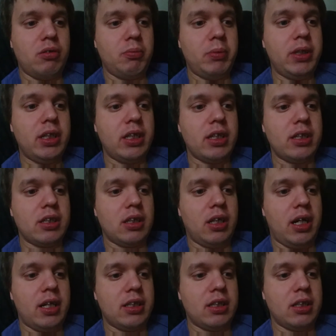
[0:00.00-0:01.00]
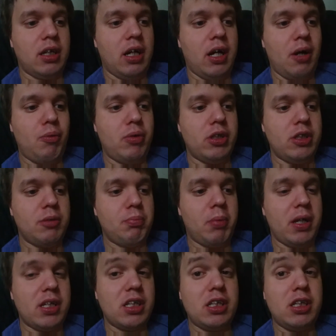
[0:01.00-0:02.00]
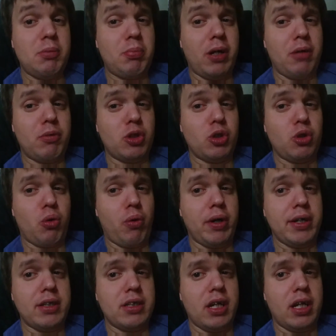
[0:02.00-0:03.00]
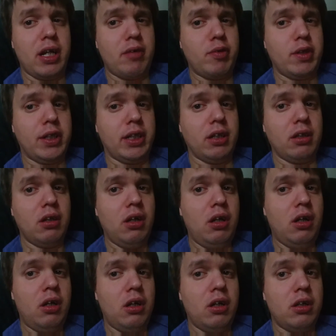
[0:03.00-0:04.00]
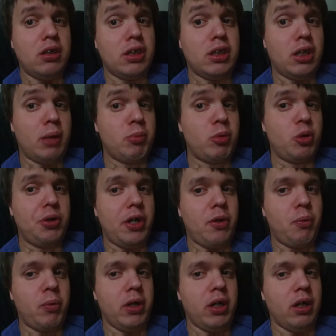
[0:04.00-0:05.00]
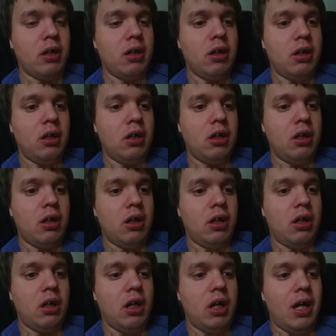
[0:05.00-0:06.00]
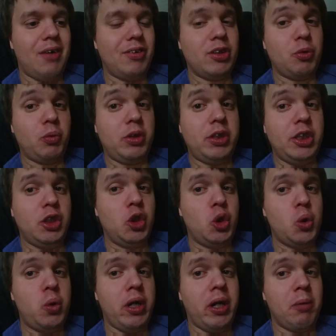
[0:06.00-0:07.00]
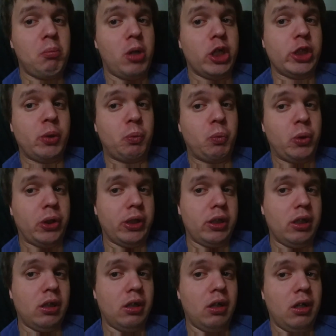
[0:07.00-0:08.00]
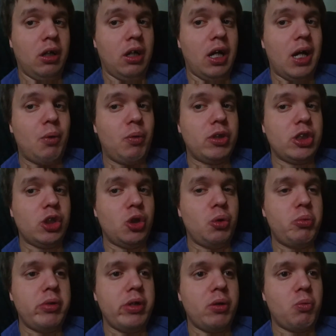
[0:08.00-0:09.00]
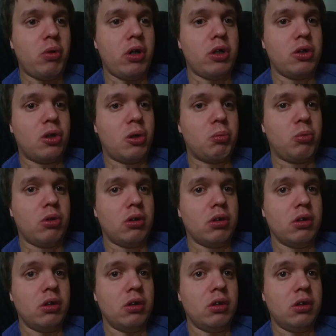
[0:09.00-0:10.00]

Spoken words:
being in this class, I was basically playing with toys and everything. So up to grade 3, I wasn't really doing much work. I wasn't doing what a normal